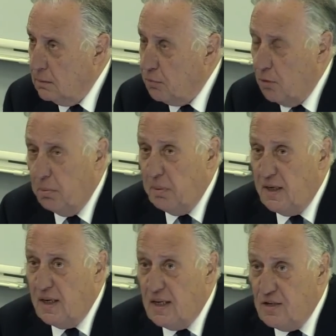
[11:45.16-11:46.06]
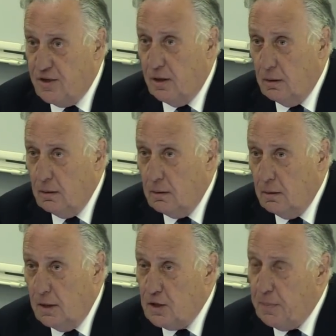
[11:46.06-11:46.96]
Probably easier.
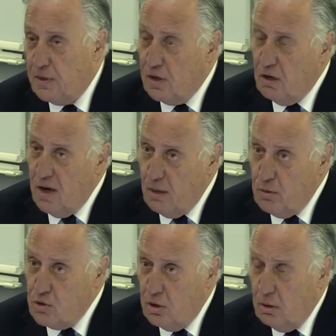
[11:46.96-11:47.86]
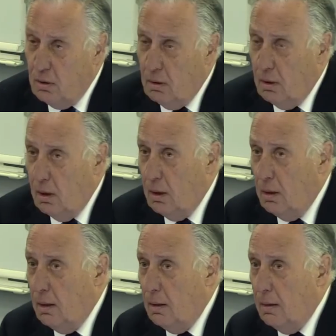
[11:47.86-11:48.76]
He speaks our language,
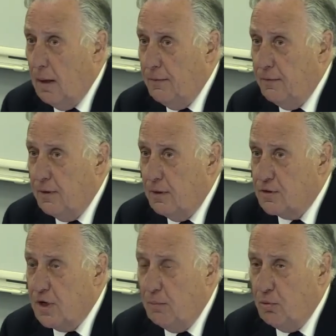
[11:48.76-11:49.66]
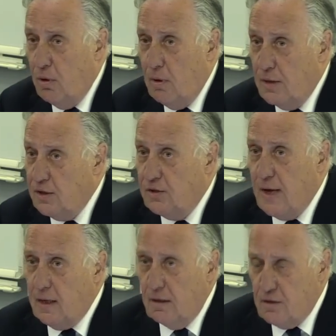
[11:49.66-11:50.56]
and Singapore has
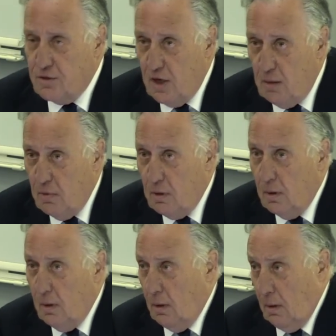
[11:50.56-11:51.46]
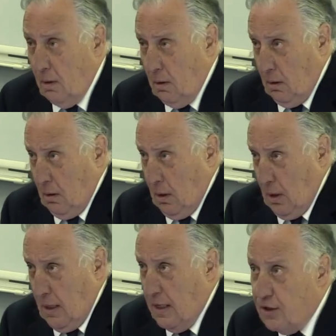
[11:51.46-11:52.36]
exactly the same
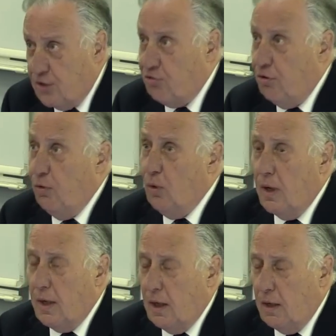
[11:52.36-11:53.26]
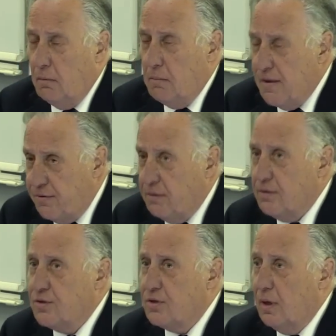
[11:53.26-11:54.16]
history, if you like, and
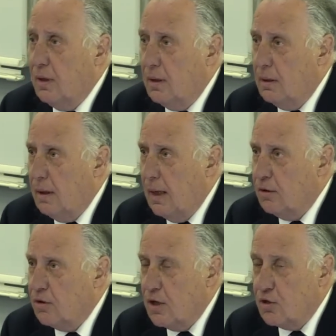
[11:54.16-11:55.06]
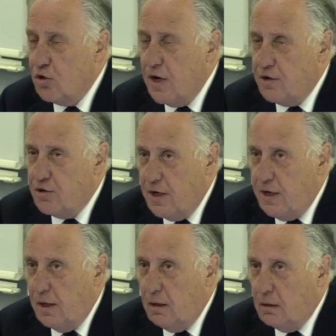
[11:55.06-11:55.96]
methods and
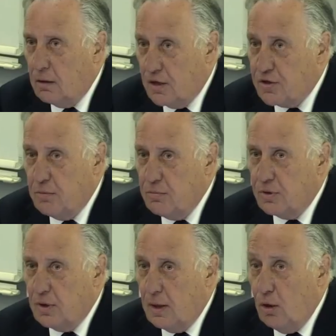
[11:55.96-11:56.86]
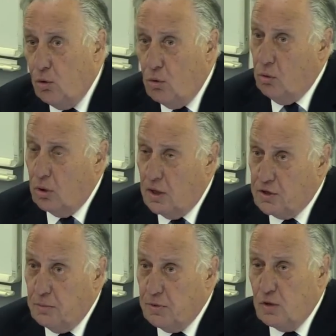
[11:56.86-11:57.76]
trading customs and law
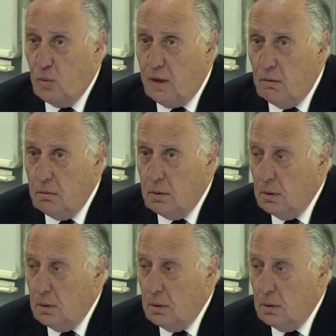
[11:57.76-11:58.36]
customs as we do.